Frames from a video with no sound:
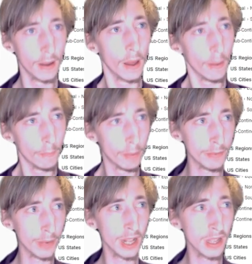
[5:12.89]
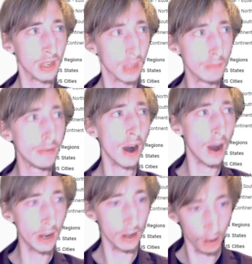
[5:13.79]
But we need to keep an
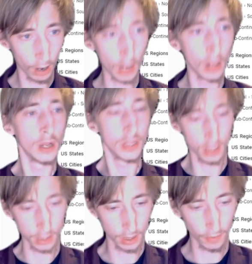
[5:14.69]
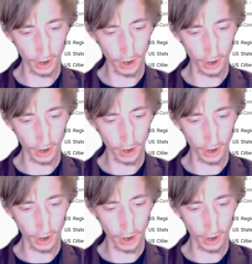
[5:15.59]
eye on the severe